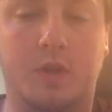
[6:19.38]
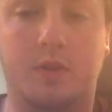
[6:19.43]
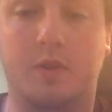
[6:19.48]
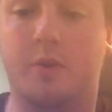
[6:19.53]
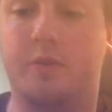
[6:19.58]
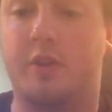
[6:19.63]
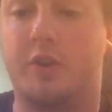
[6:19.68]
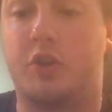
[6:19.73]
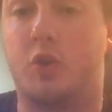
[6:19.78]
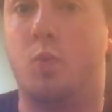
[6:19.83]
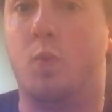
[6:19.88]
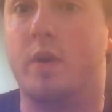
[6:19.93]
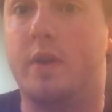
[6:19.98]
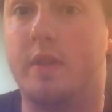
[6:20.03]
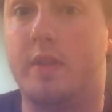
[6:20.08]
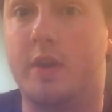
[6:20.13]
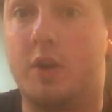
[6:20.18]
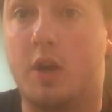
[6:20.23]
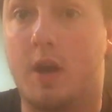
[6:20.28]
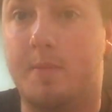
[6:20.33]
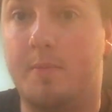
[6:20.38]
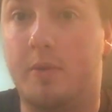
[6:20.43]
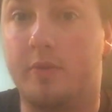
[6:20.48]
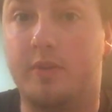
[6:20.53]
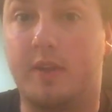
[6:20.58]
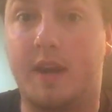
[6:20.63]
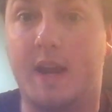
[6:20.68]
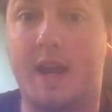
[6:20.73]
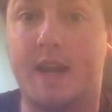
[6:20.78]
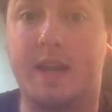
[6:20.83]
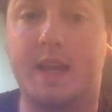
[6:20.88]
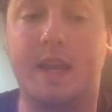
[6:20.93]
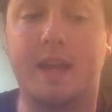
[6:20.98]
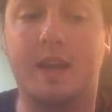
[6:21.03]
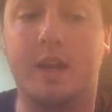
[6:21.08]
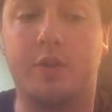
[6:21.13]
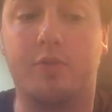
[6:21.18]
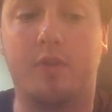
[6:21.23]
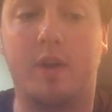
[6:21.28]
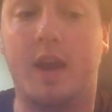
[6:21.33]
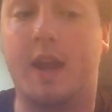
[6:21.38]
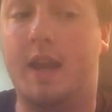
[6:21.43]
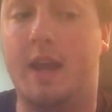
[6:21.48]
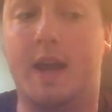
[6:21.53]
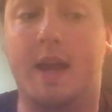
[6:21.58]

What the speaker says: That was actually one of the combos that I had Keenan create.